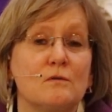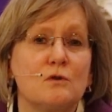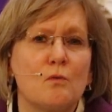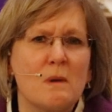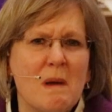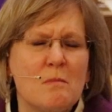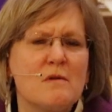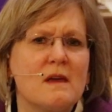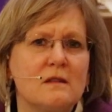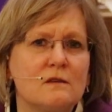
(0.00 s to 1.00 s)
So
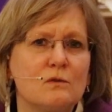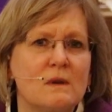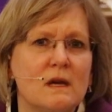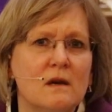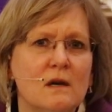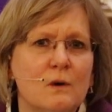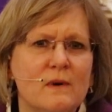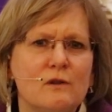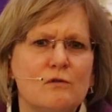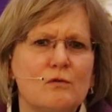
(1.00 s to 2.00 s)
remember that this week
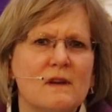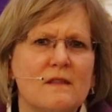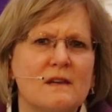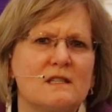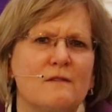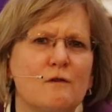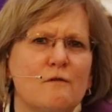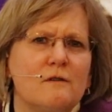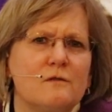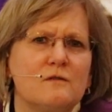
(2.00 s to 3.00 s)
when you're doing things that you
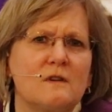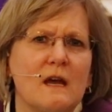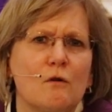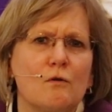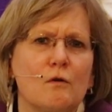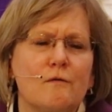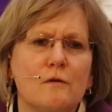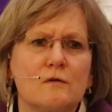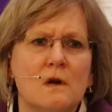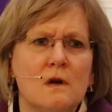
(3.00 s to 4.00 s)
feel scared,
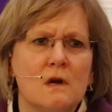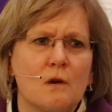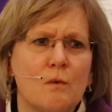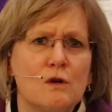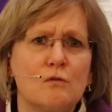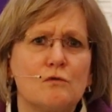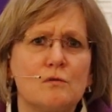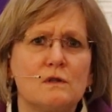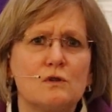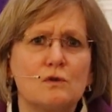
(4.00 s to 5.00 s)
or when you're
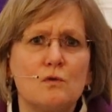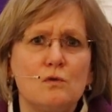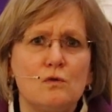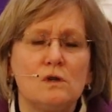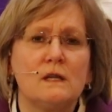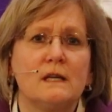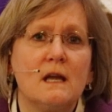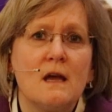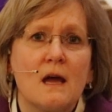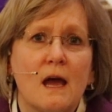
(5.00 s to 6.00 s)
doing school
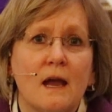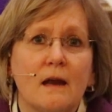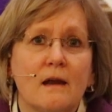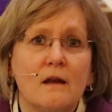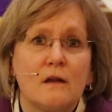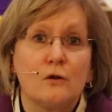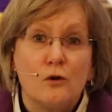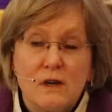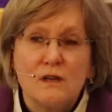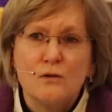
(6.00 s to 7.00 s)
and
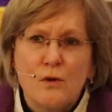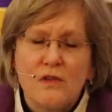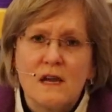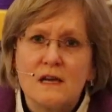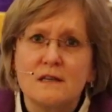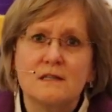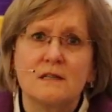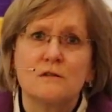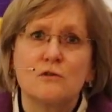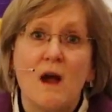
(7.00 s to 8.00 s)
learning new things
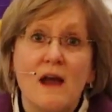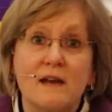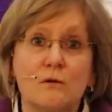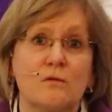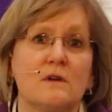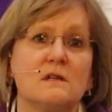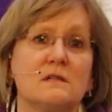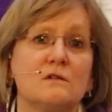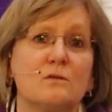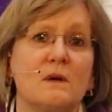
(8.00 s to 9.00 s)
and trying new
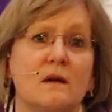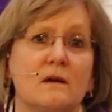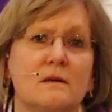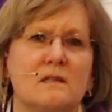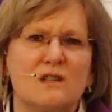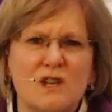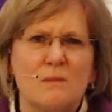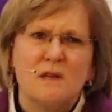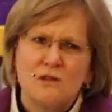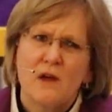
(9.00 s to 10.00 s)
things this week, because it's
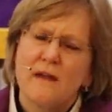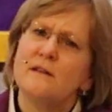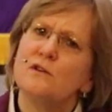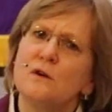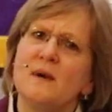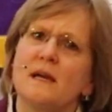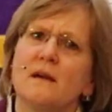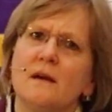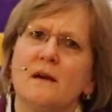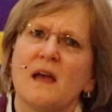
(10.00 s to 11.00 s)
going to be a challenging
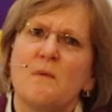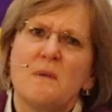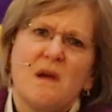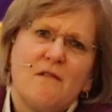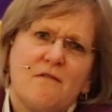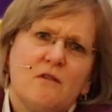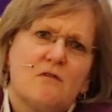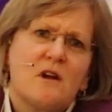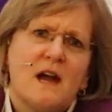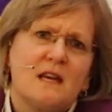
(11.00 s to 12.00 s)
week, and we may
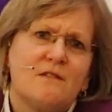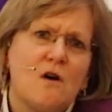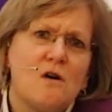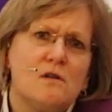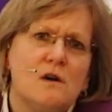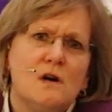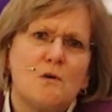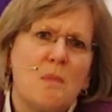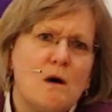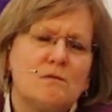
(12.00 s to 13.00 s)
feel kind of all
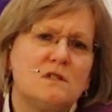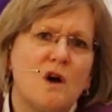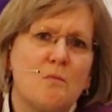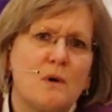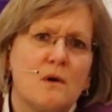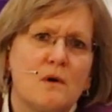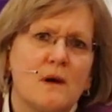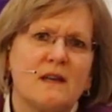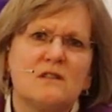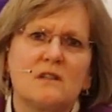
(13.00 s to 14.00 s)
bound up
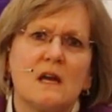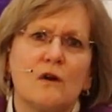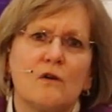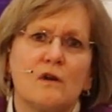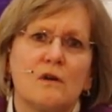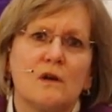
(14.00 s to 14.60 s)
and scared.